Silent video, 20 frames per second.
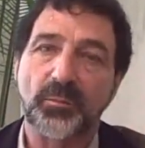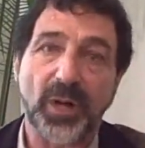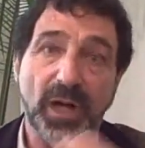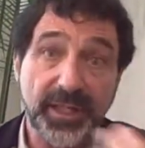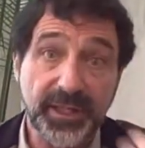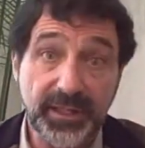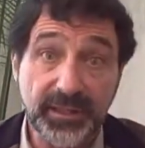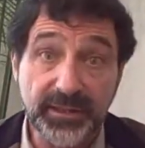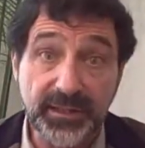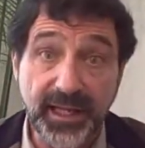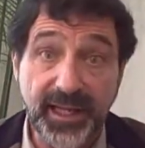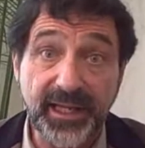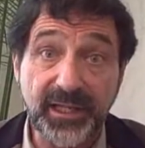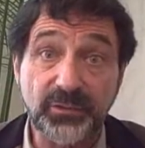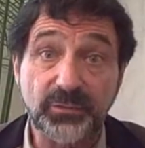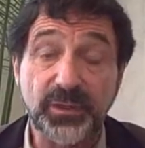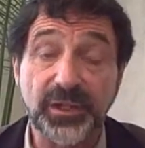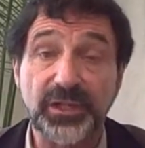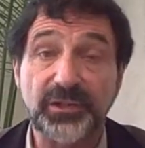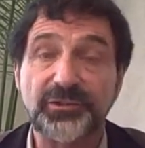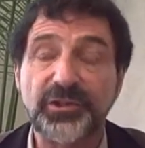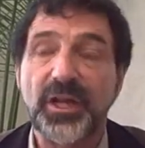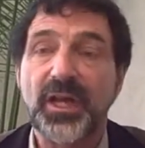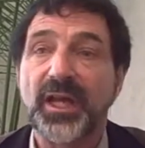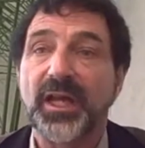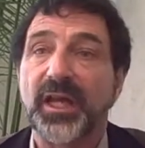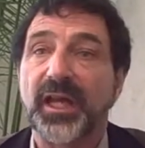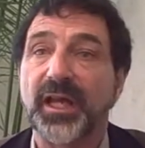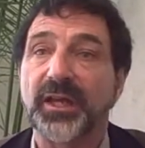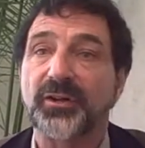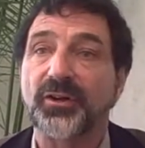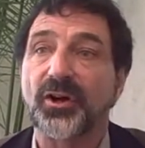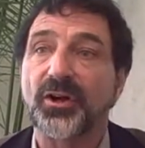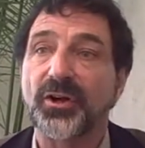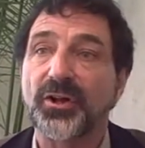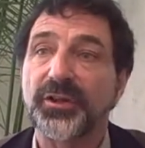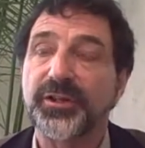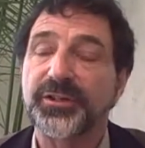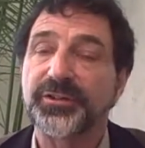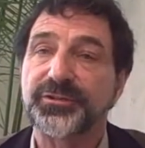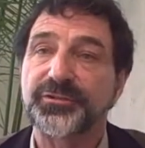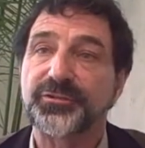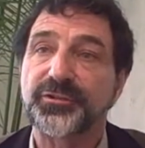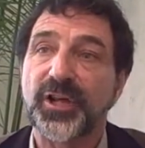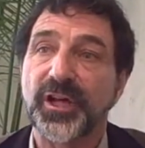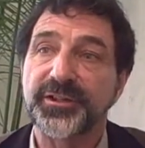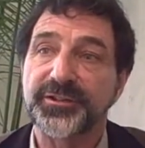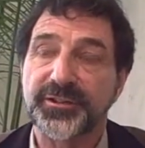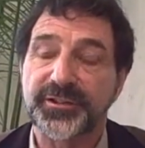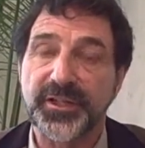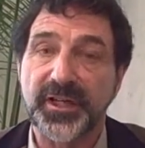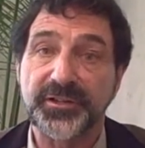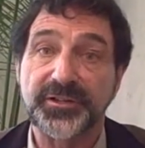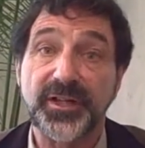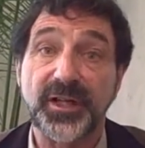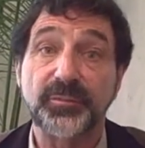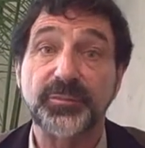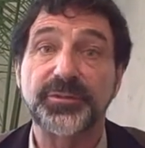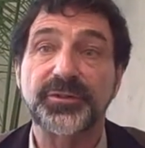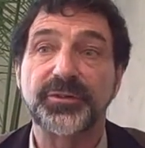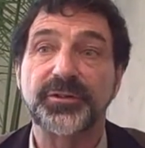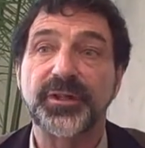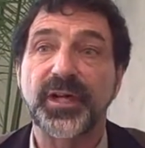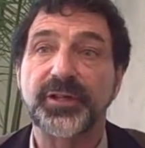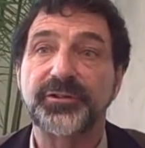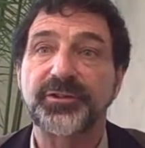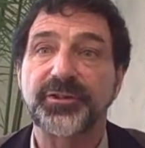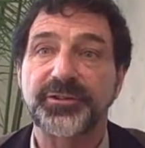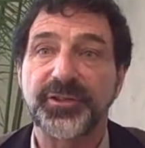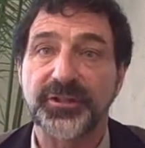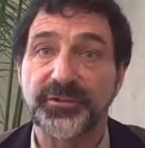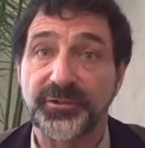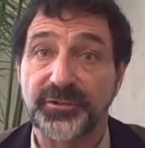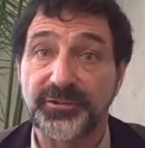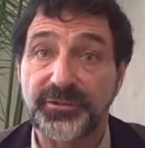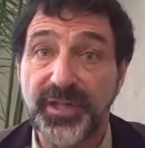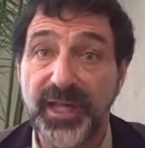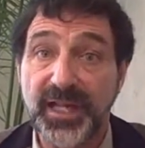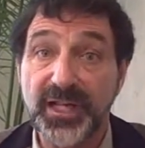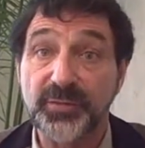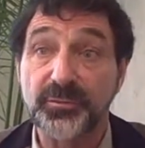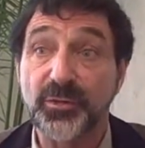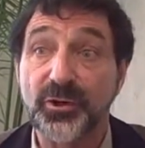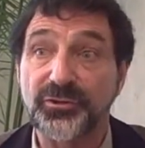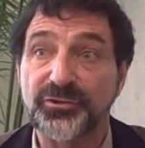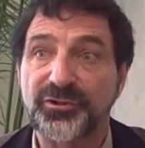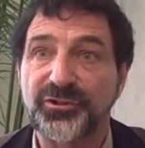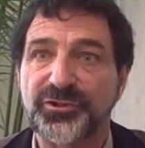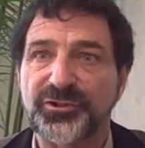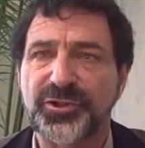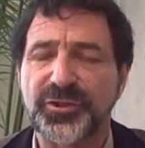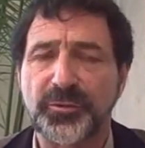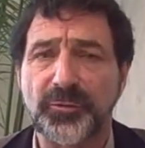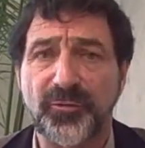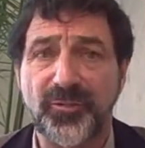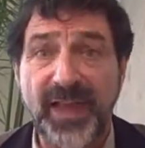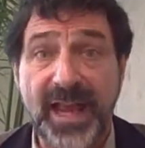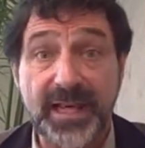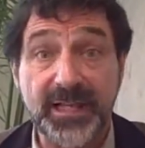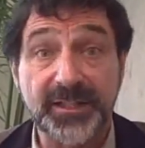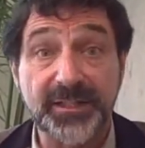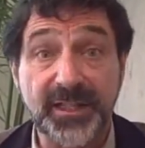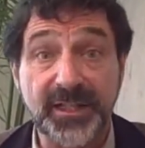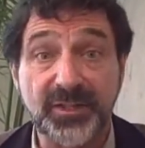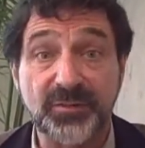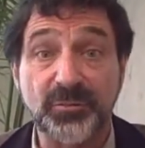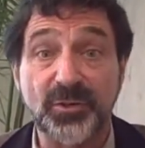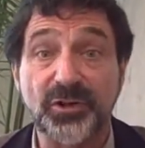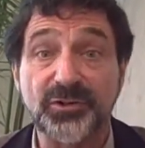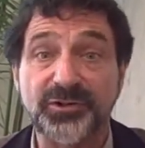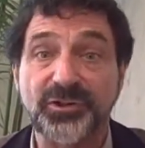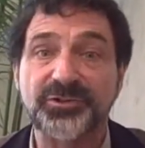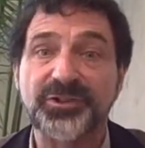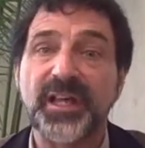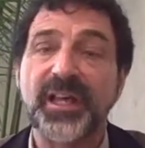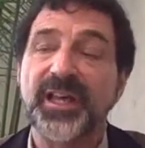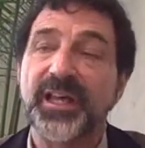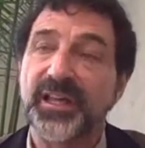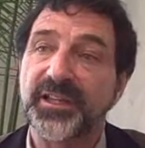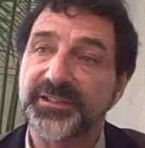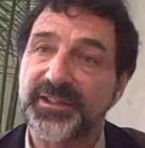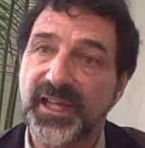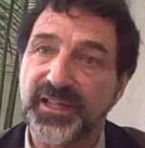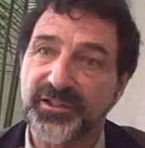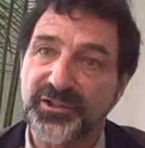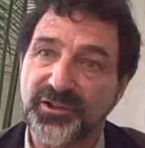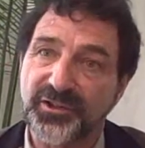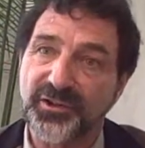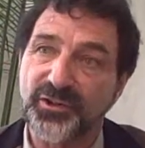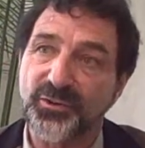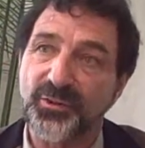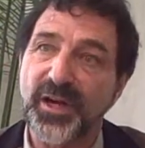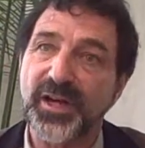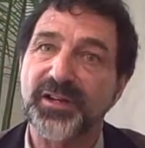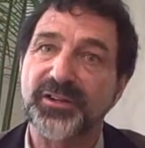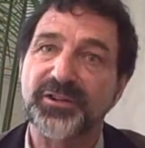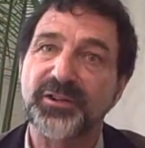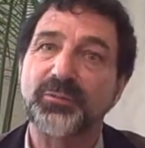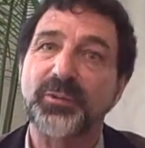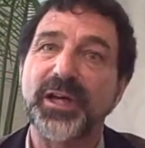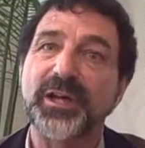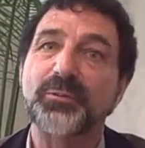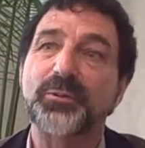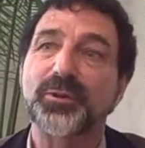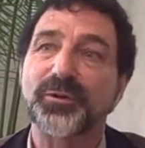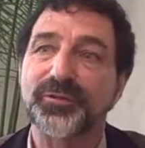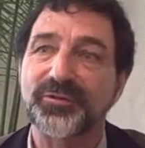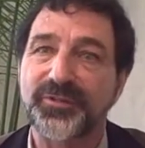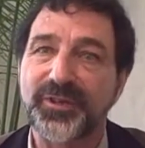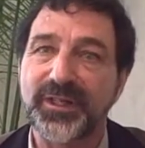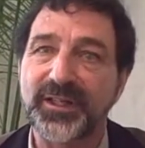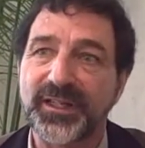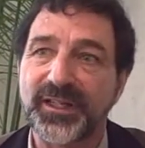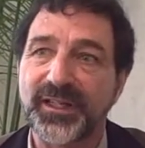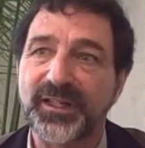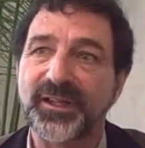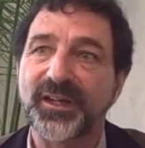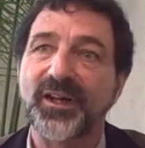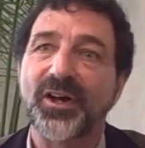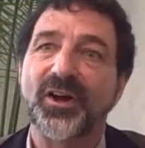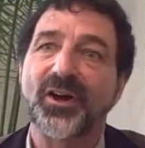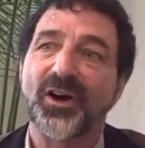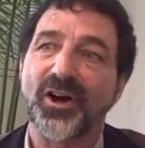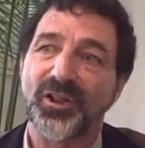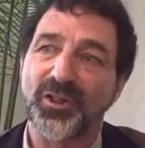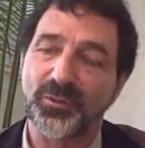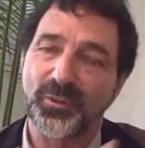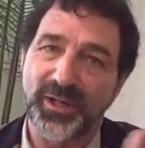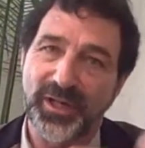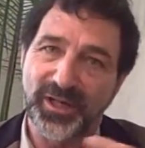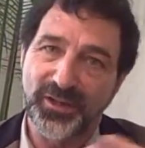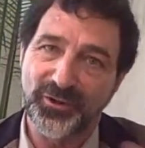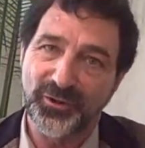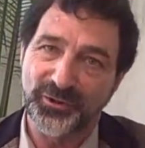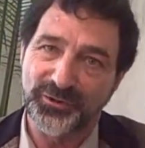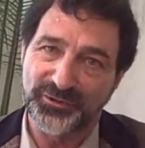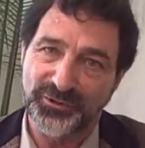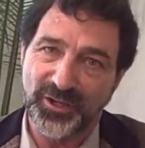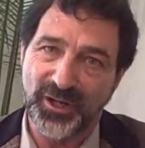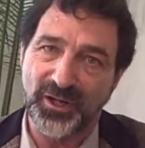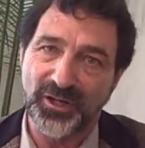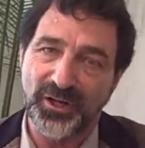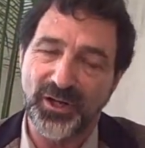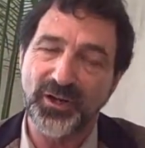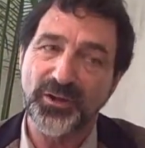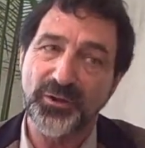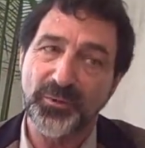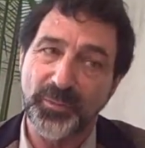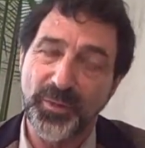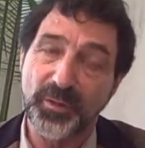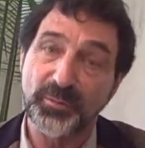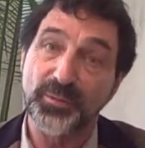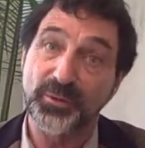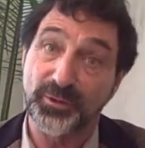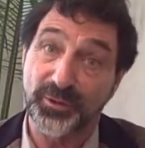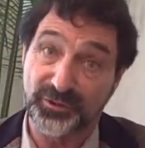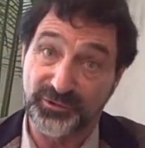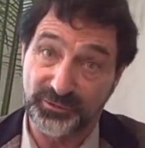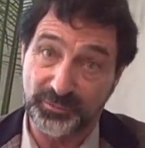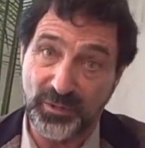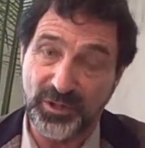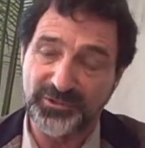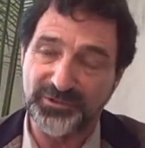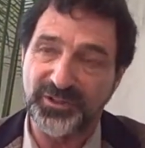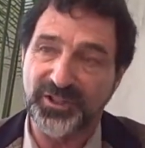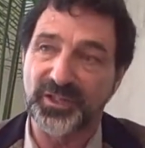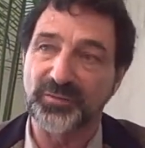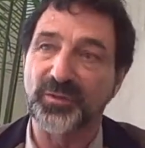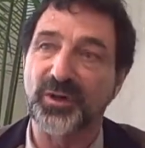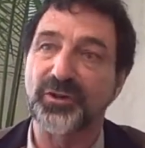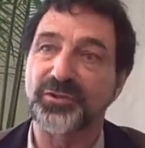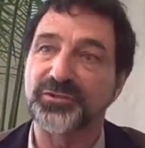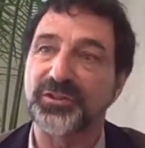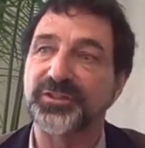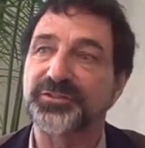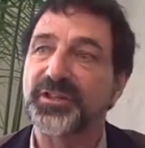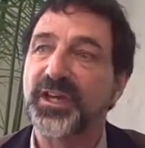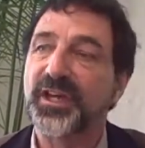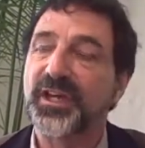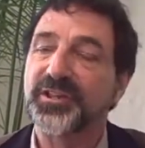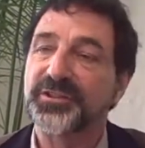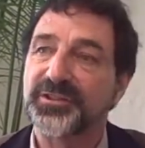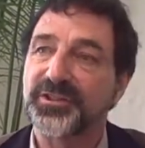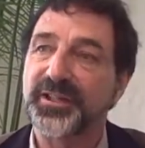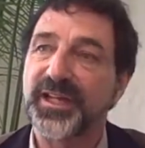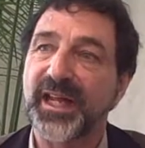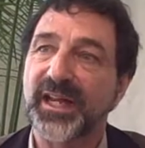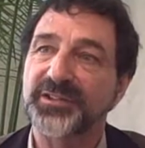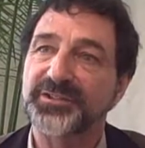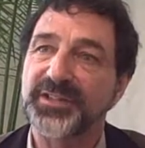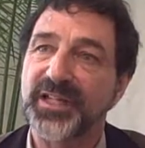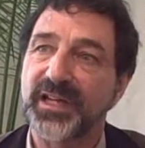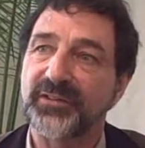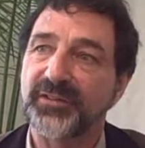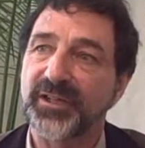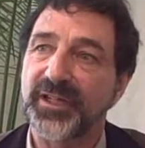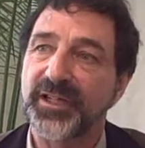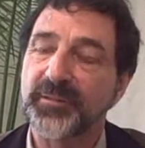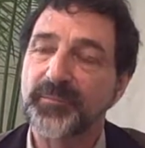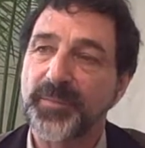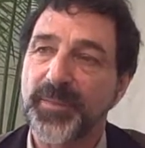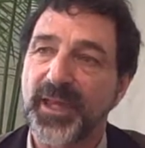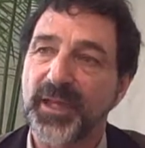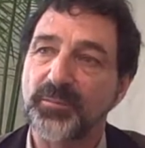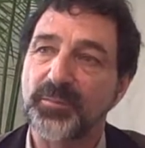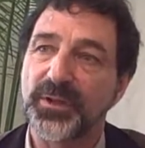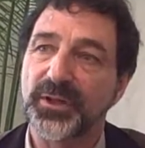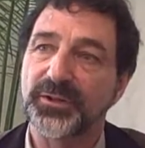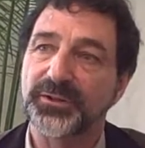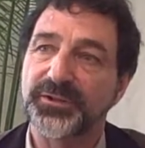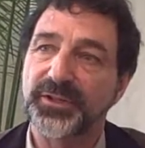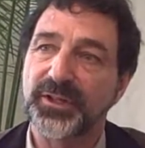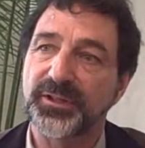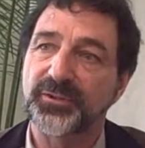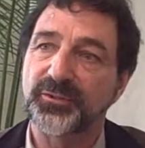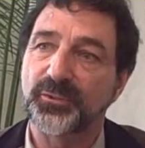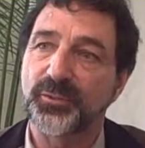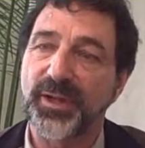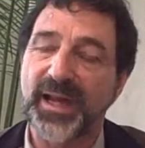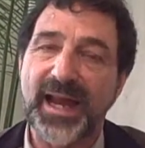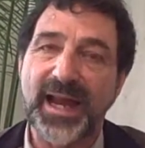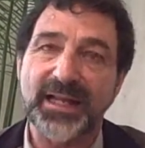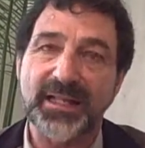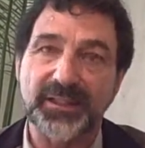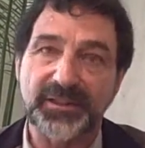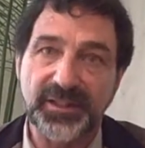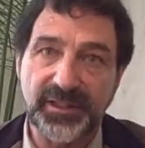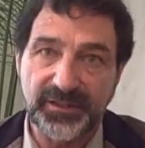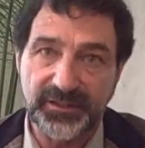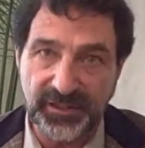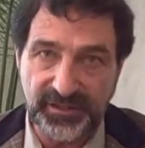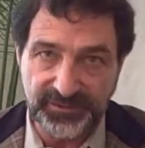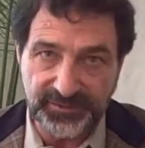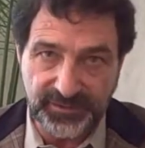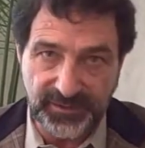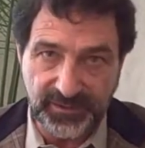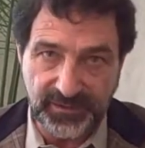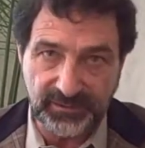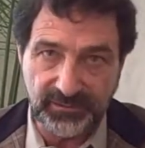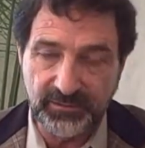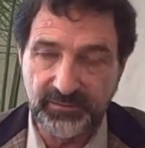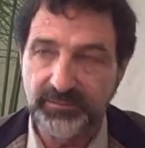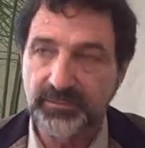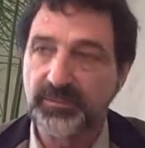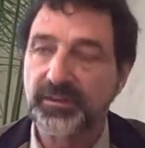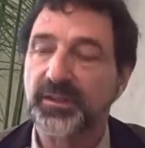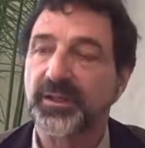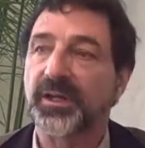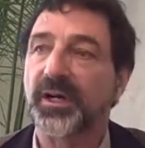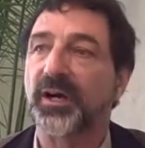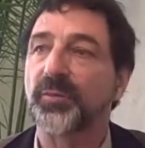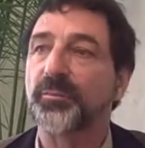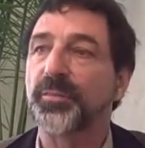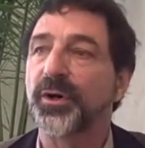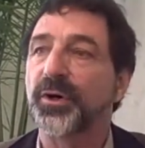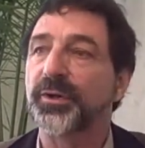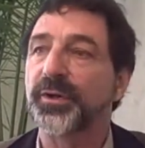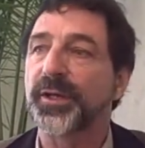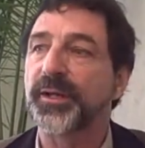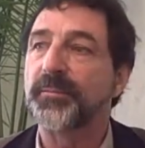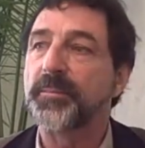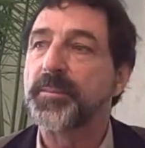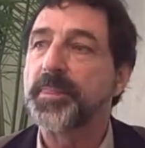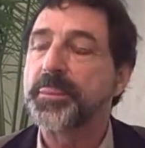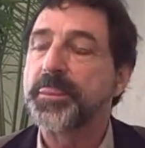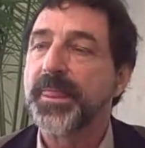body language, and all this as an attempt to not just understand emotions, to validate emotions. Is that correct, the way we're feeling, or the way other people are expressing emotions? So it has to have a built-in reality testing component.